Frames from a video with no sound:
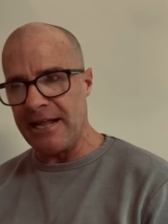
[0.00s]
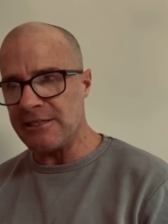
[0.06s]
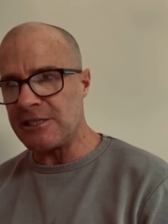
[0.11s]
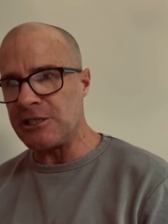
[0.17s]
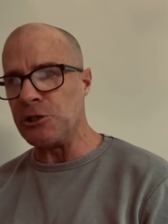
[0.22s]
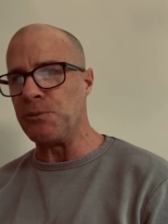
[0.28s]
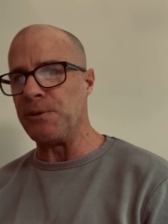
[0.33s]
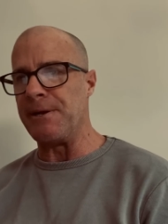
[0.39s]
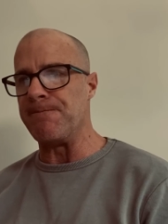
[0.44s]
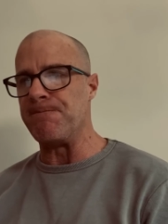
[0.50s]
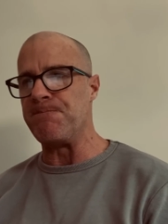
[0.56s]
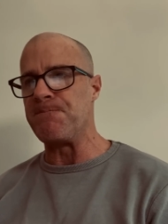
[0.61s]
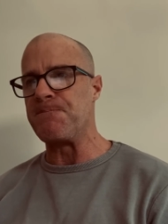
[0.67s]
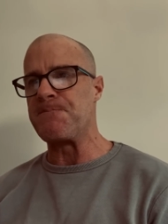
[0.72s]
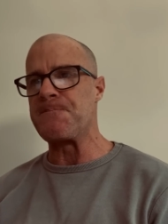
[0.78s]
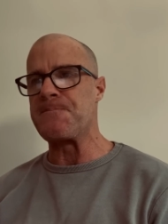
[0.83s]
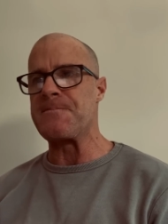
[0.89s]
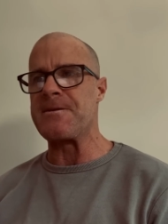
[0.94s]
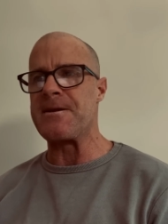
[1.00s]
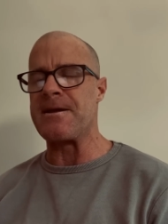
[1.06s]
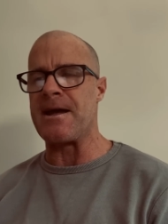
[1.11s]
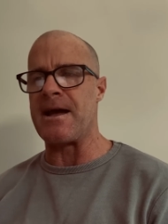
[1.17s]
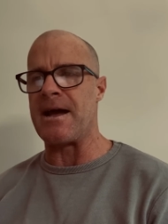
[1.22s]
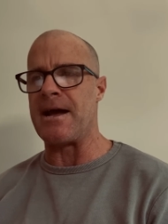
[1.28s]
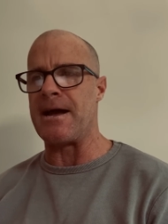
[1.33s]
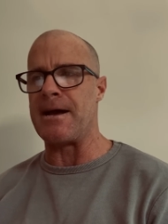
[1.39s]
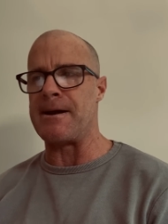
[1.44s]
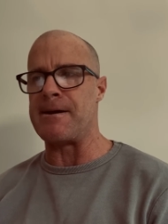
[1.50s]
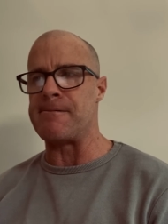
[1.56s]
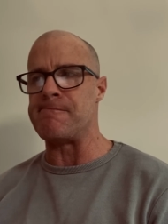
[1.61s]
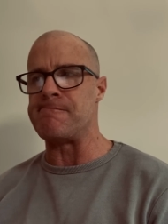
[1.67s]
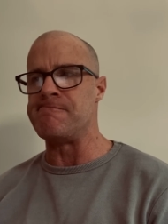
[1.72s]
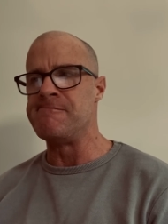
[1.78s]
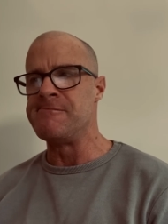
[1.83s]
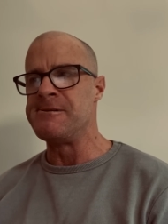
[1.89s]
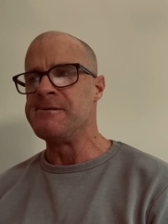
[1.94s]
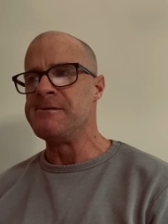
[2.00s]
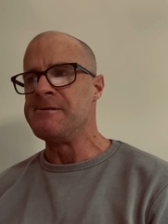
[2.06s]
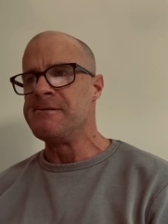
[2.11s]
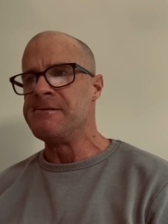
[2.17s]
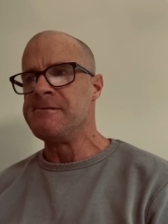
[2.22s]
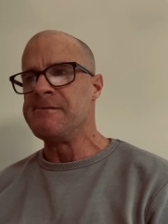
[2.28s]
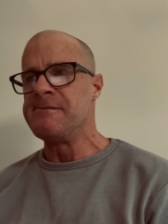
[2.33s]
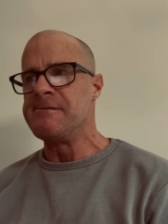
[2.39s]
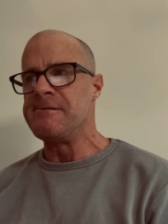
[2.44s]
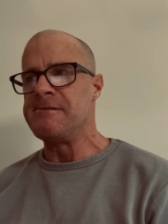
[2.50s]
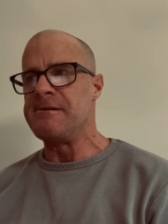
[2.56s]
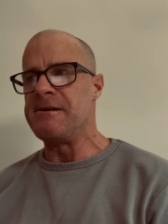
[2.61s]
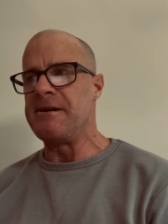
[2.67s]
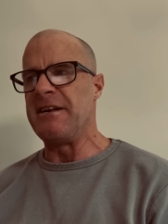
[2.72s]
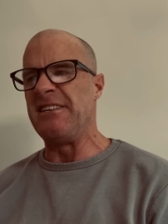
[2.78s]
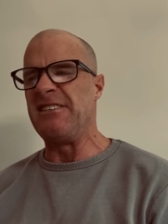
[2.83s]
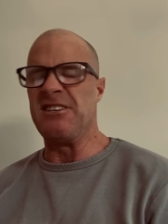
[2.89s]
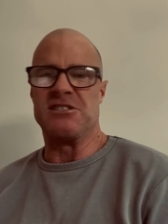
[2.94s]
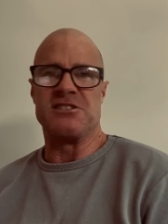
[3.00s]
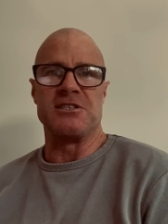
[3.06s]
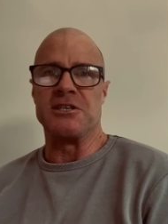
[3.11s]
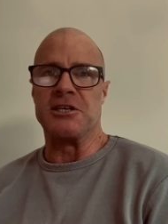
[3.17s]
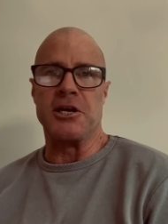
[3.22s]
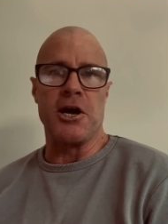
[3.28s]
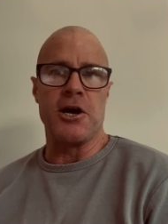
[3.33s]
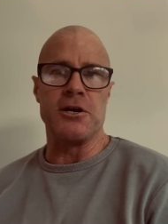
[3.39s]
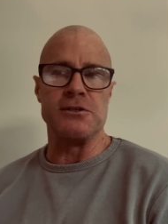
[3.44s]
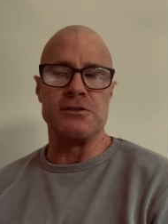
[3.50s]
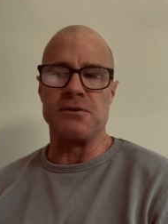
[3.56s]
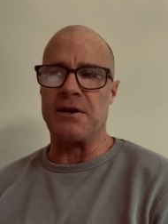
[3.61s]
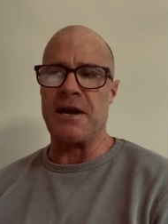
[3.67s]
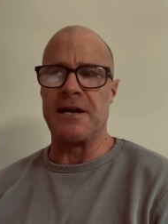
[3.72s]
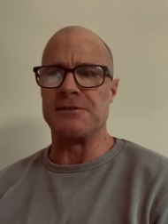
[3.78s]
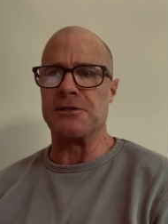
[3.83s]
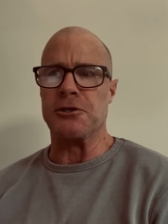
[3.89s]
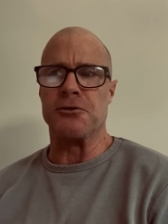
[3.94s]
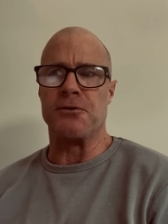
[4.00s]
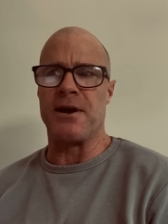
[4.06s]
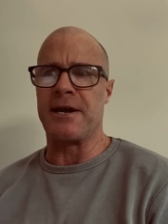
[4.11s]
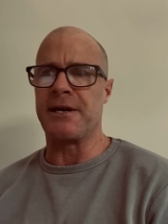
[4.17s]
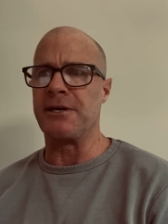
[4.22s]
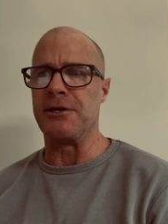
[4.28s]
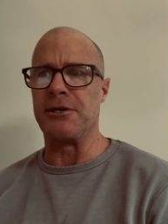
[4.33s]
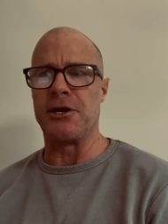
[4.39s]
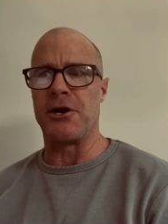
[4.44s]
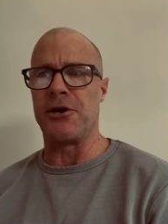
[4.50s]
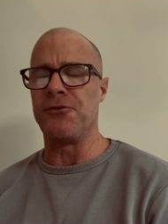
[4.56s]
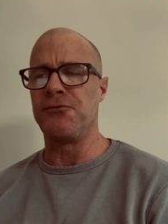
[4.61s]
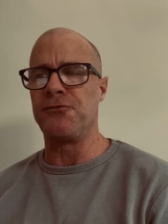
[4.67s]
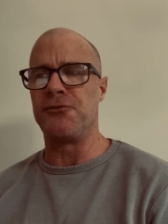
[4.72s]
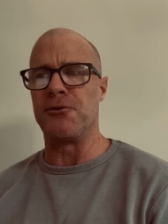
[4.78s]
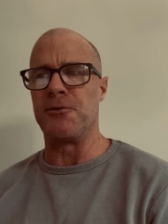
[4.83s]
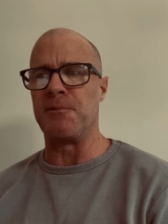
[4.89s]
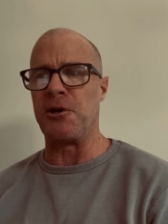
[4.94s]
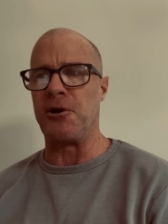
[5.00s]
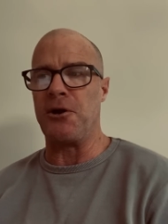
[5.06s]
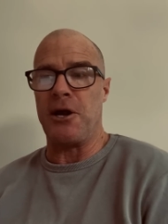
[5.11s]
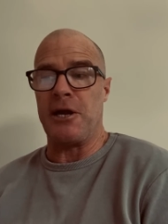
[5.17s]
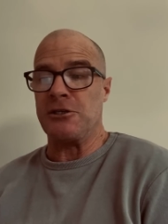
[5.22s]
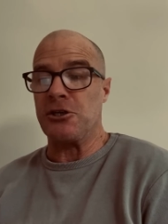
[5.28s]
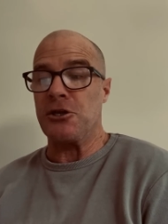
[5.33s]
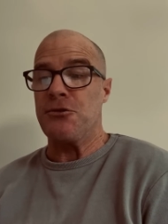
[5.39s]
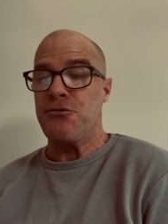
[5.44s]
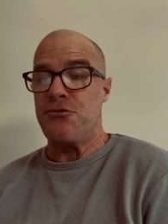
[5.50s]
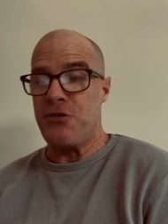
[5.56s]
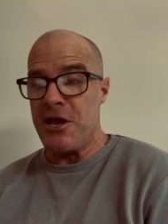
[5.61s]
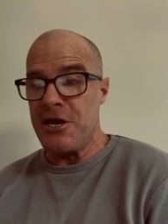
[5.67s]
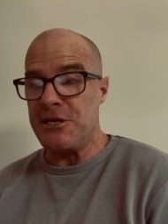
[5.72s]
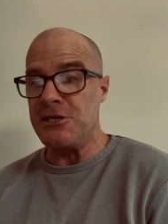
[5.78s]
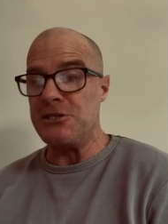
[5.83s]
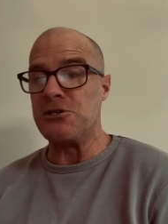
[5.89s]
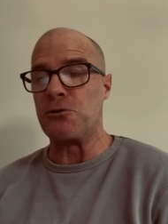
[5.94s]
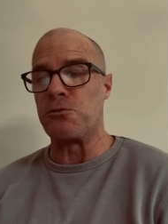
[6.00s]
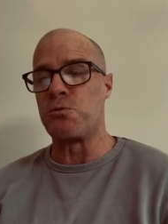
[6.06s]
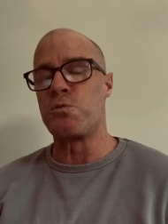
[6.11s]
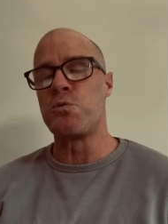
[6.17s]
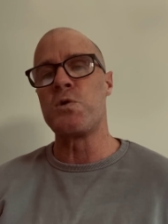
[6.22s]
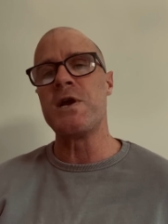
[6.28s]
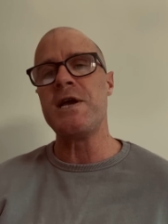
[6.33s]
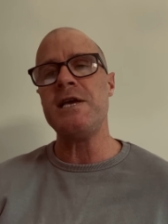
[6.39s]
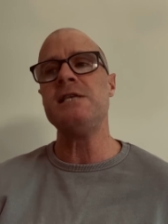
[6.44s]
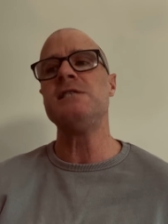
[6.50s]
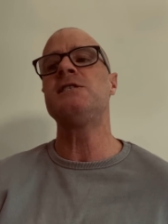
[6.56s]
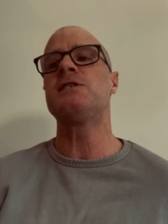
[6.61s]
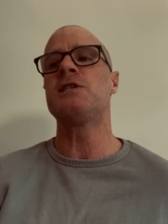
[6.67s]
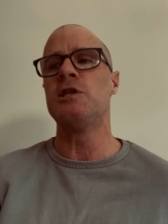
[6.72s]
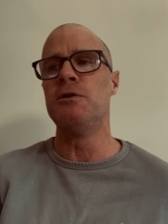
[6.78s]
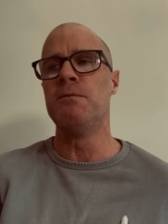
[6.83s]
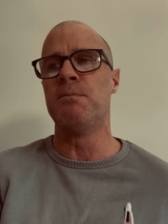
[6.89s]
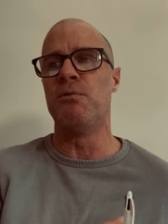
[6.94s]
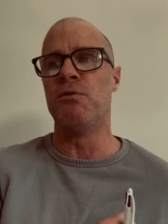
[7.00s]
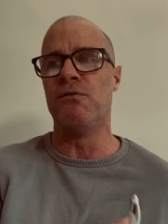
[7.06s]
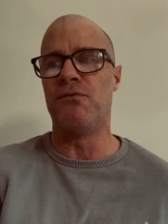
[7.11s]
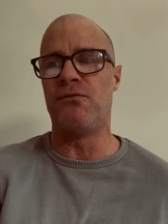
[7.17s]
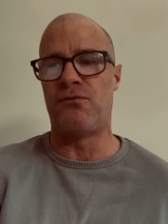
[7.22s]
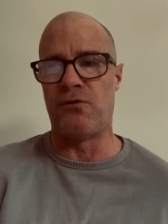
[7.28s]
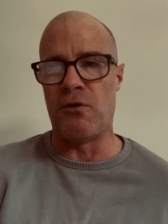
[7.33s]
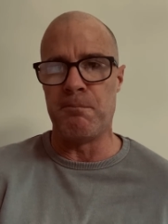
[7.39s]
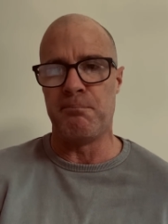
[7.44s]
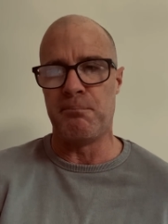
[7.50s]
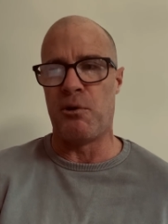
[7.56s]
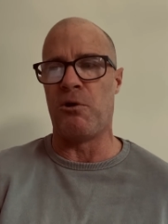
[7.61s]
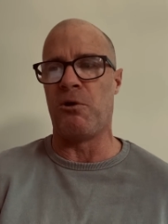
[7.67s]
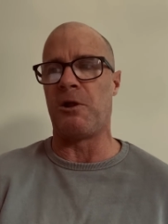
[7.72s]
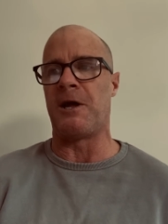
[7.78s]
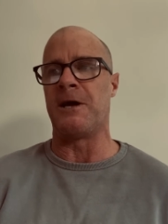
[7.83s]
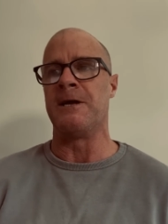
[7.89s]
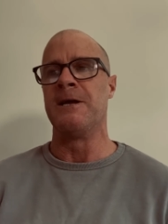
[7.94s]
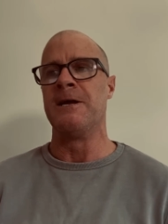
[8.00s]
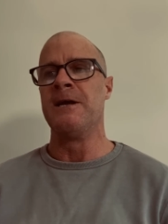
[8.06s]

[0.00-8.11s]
to him. And just sort of goes or has a crack and goes for it. But I actually think he's a reasonable footballer.